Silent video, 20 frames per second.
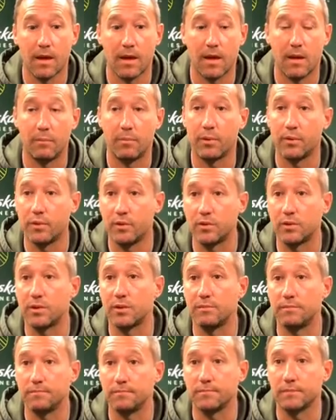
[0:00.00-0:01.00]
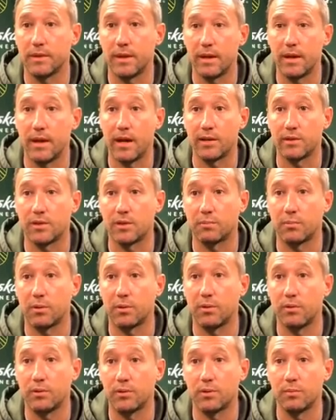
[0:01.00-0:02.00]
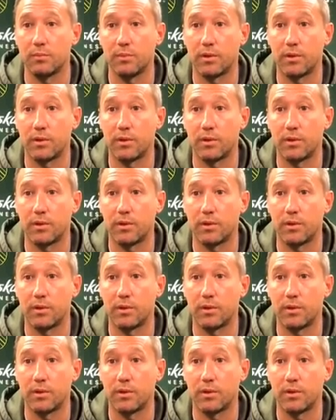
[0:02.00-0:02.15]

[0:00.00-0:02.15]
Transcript: and producing. And not just producing,